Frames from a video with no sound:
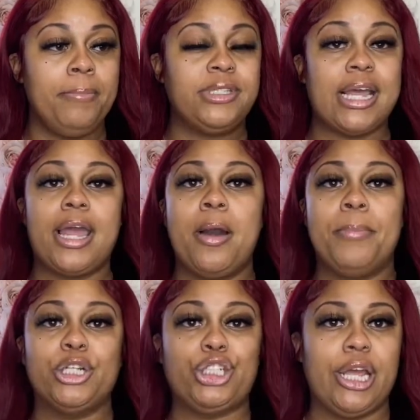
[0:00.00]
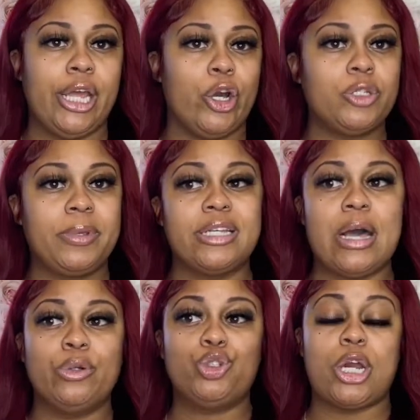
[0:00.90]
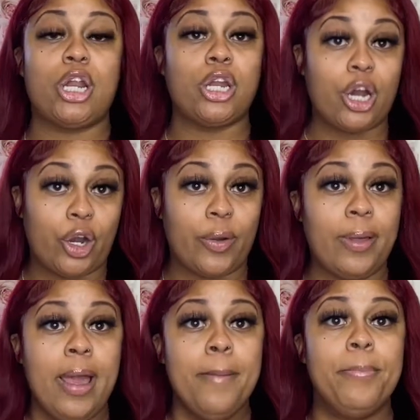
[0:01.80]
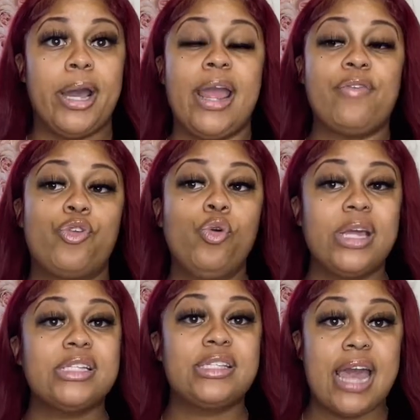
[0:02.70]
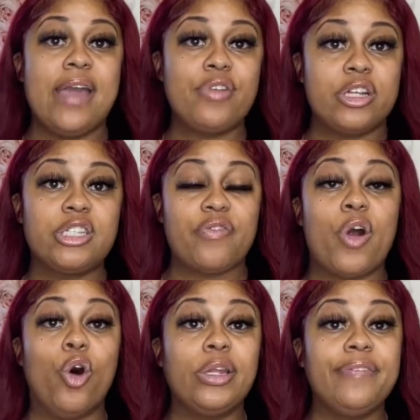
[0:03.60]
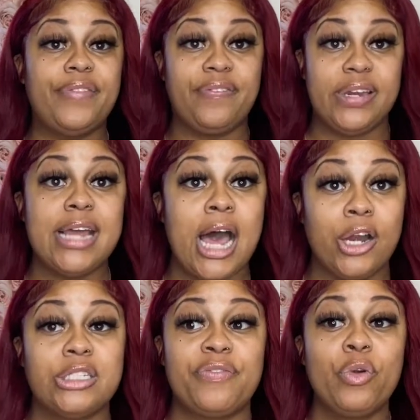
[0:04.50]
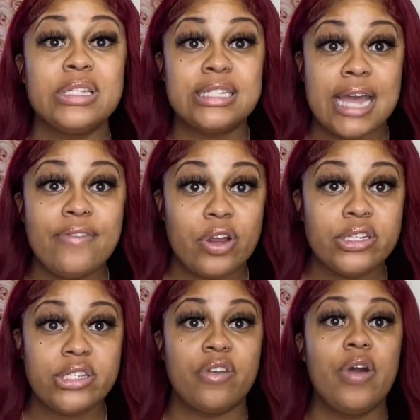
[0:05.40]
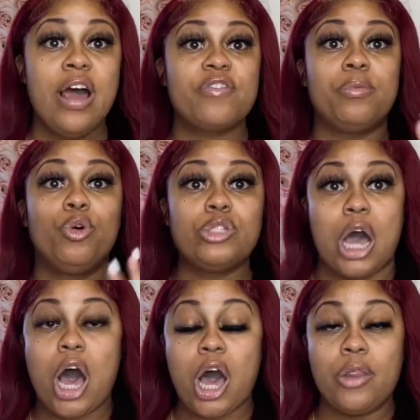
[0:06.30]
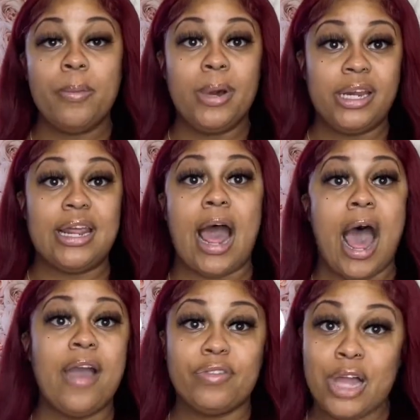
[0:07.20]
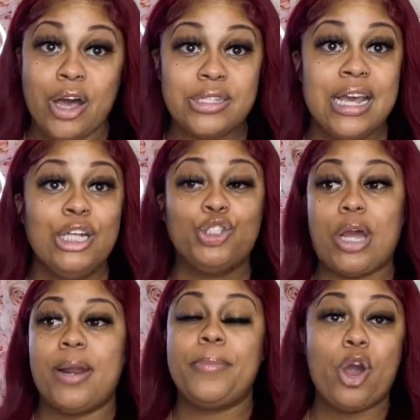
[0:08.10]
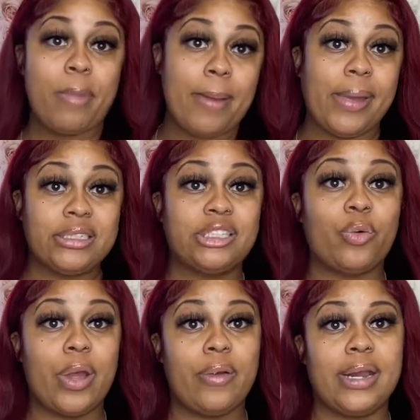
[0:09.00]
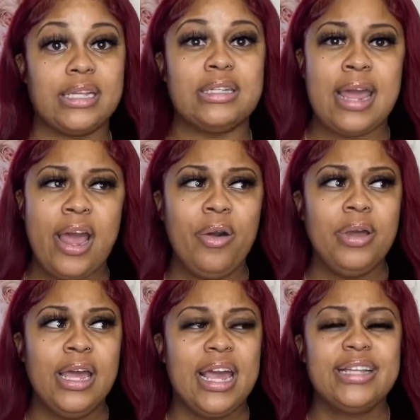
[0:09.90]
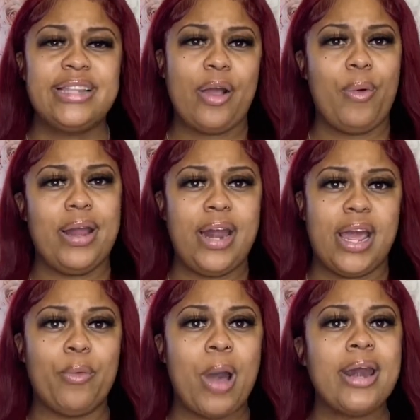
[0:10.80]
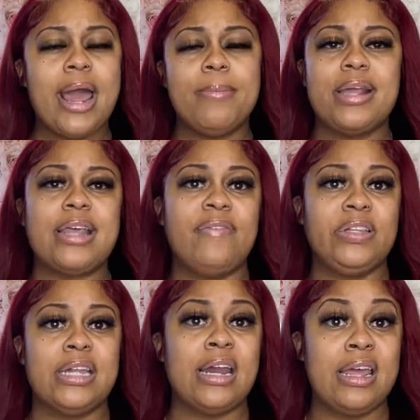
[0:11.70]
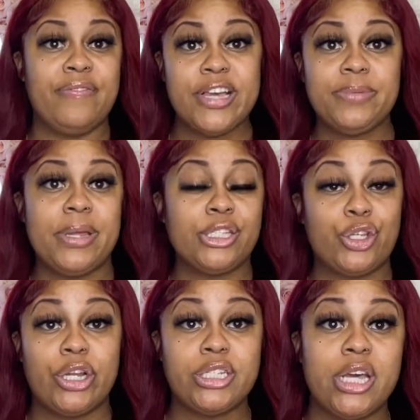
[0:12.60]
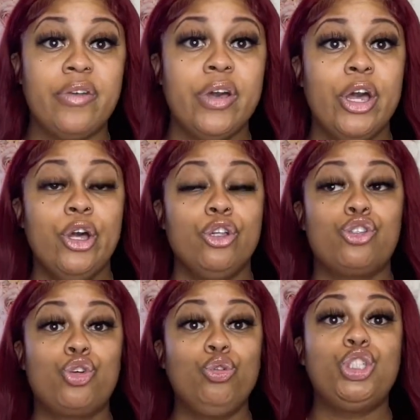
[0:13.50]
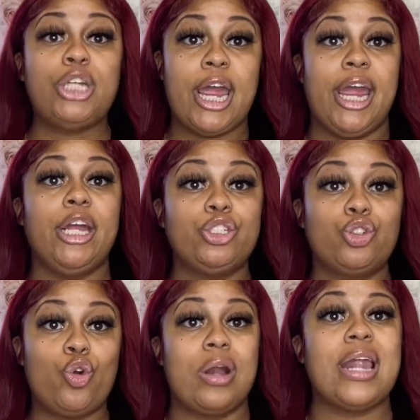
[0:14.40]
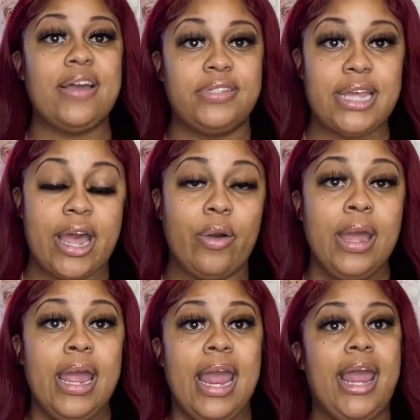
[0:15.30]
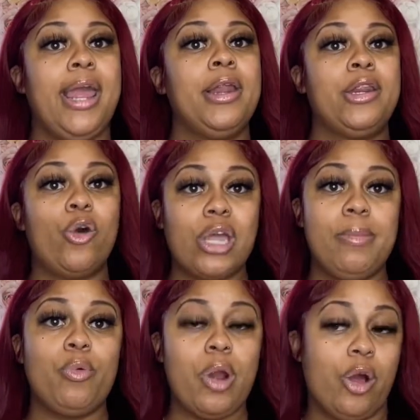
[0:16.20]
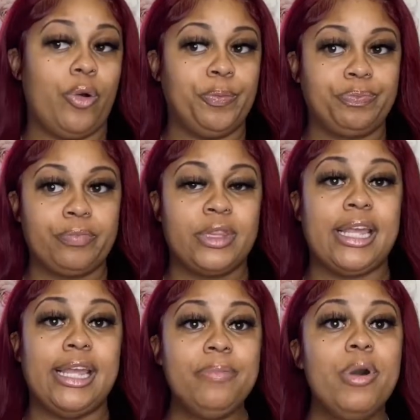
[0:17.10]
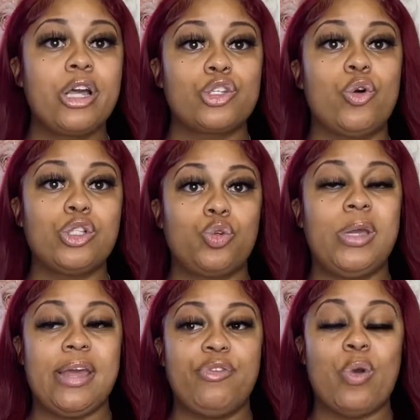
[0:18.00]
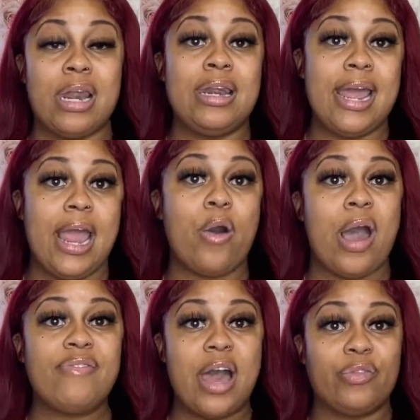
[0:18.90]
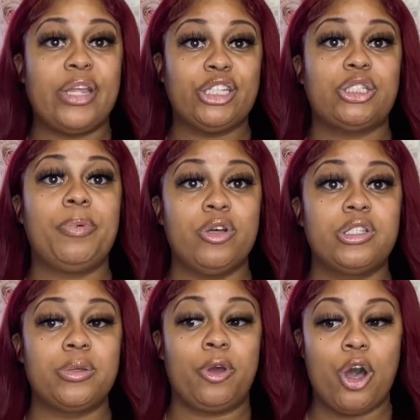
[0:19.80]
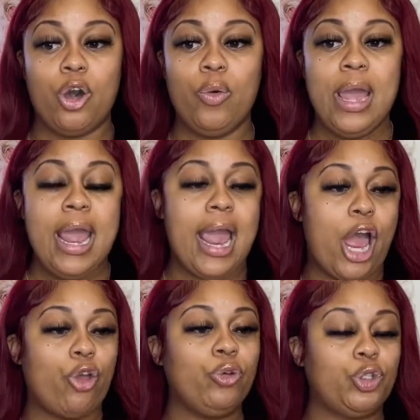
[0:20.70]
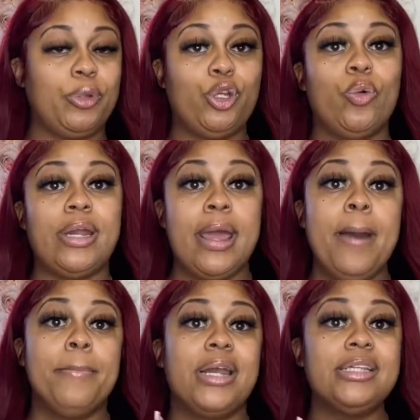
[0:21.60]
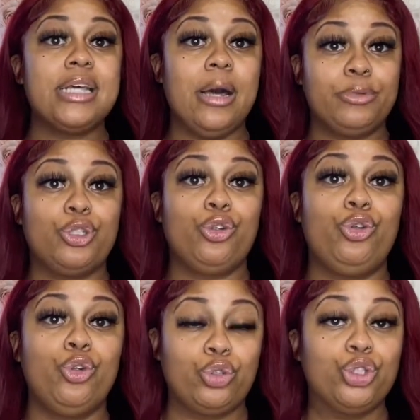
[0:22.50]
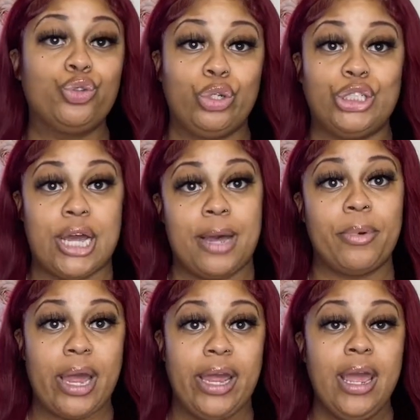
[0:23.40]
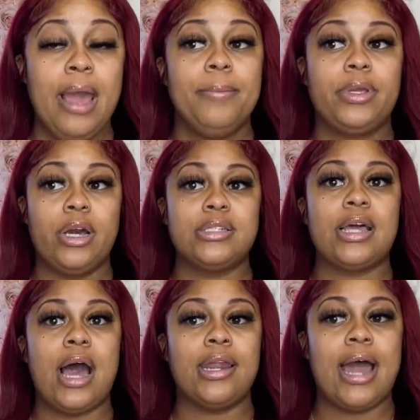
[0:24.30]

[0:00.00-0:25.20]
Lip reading: taking a bunch of L's because I was trying to learn. But if you can save yourself for only $50, if you can save yourself from losing all the money that I've lost trying to build my business to where it is now, it's like, why not? Why not make that $50 investment into yourself to change your lifestyle? And don't get me wrong, the ebook is going to give you a layout of how things are supposed to go and how you should be doing it. But it's up to you to do the job, okay? Because a